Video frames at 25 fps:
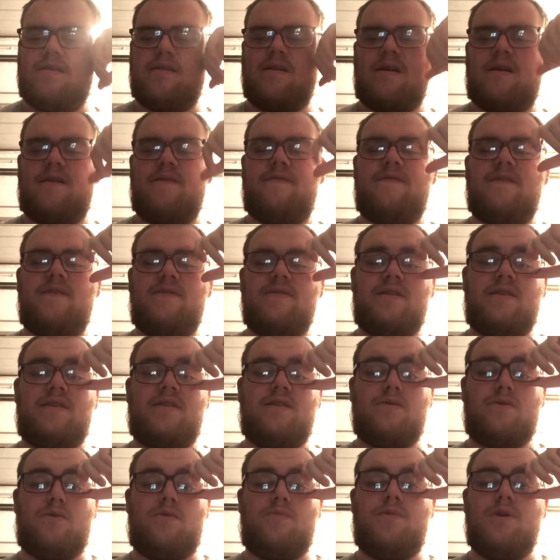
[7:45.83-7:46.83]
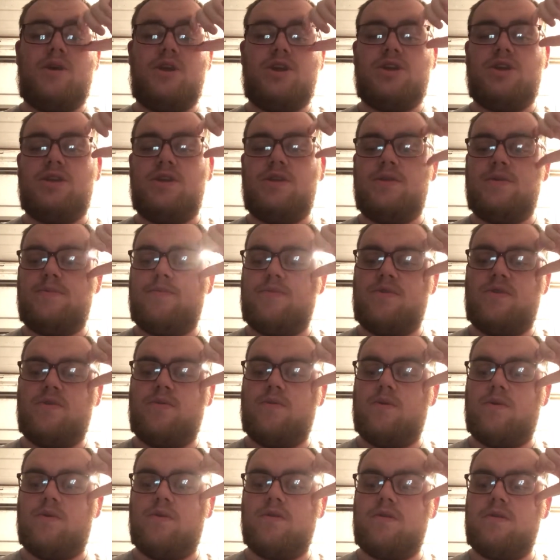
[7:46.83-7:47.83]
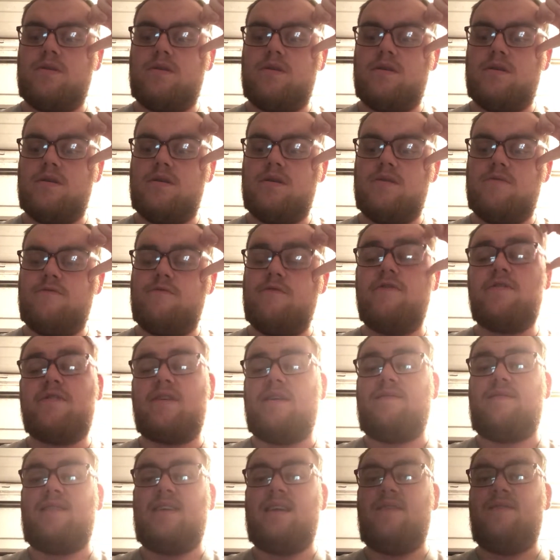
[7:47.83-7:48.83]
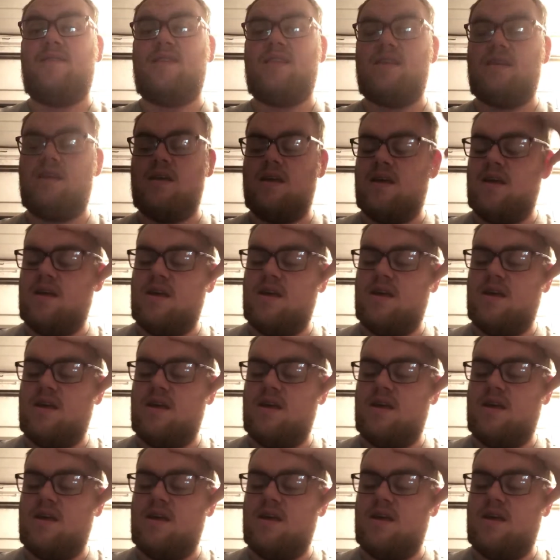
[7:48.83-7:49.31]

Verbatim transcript: I feel this is all pushing towards Rusev leaving,